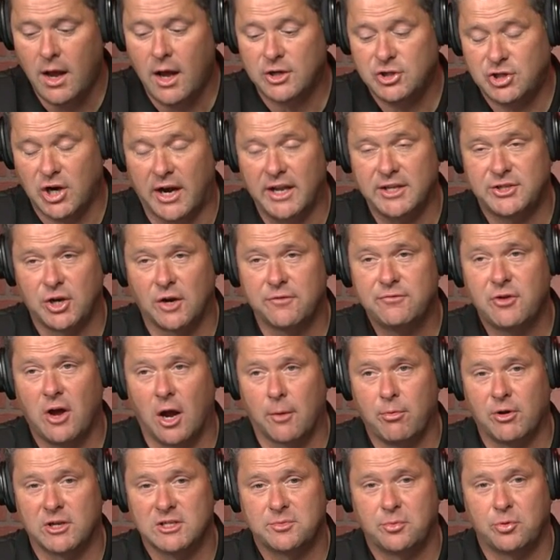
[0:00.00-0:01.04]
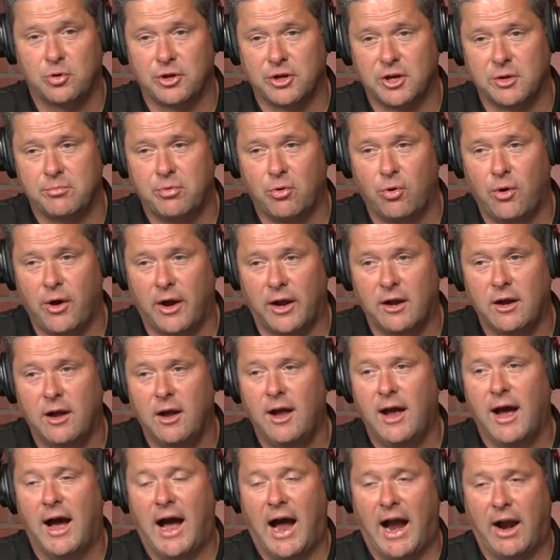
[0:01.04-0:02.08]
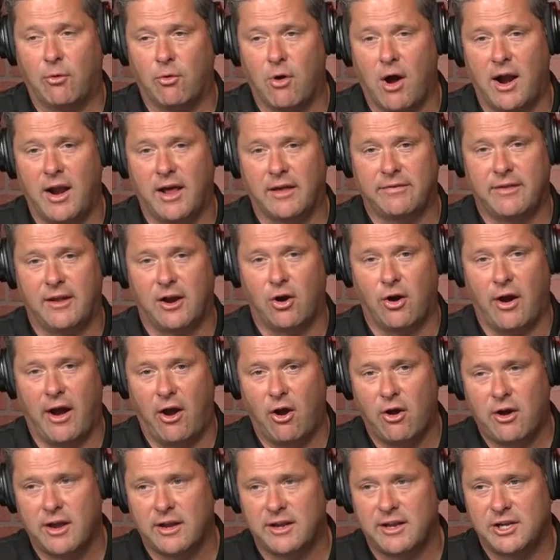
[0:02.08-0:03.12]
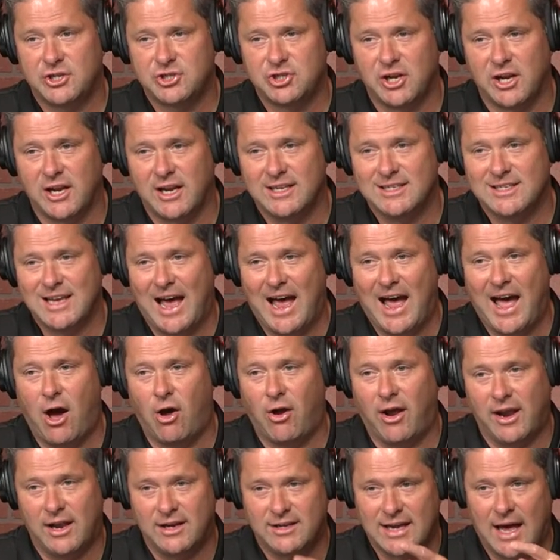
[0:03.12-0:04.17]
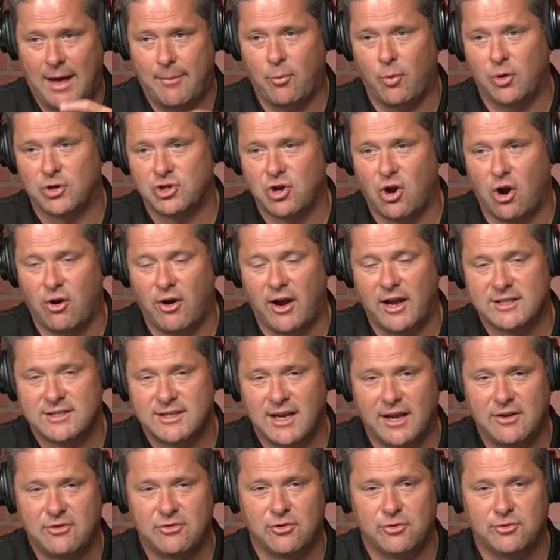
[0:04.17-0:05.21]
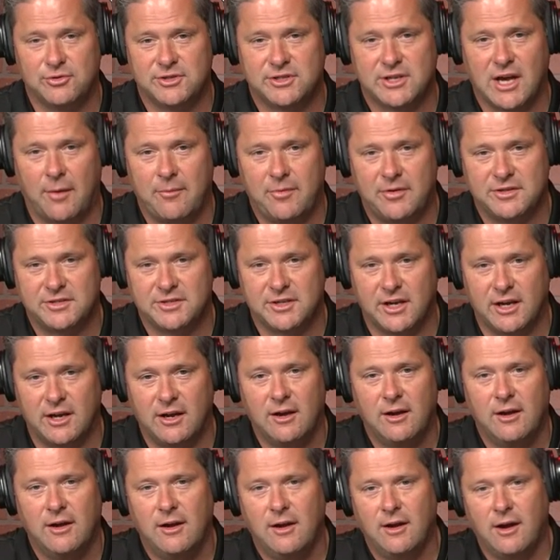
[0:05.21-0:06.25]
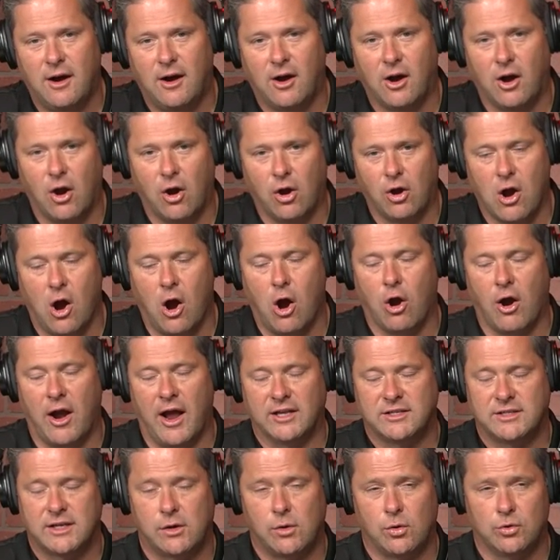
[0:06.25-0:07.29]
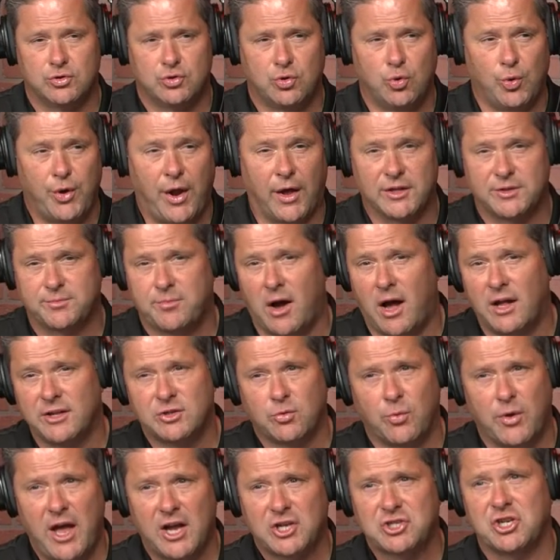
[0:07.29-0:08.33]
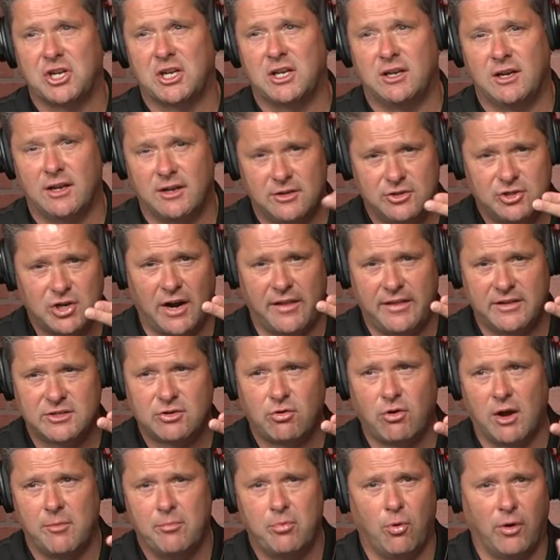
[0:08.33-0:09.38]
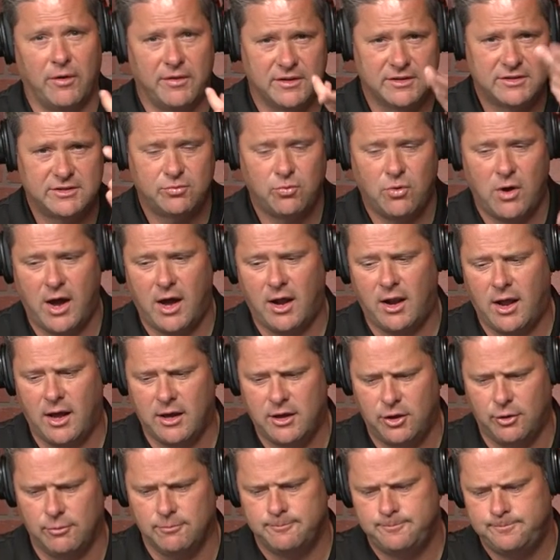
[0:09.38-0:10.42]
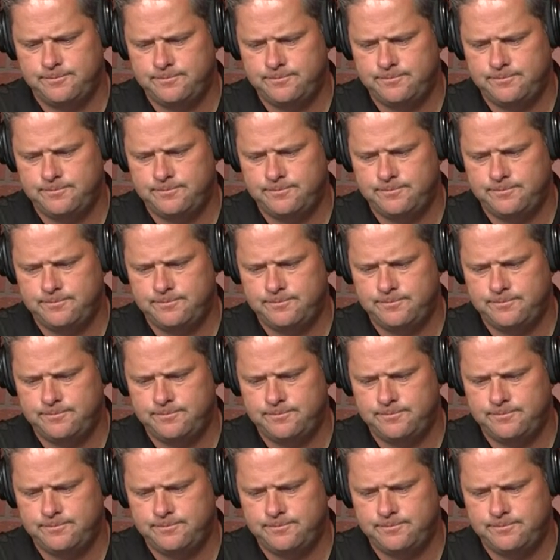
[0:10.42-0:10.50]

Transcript: Johnny Surfdog brings up a really good point ironic that our air conditioning is out at a time in which RS Andrews is obviously our, our RS Andrews cool down sponsor. We actually, Johnny, this is a great point. This is why I like you.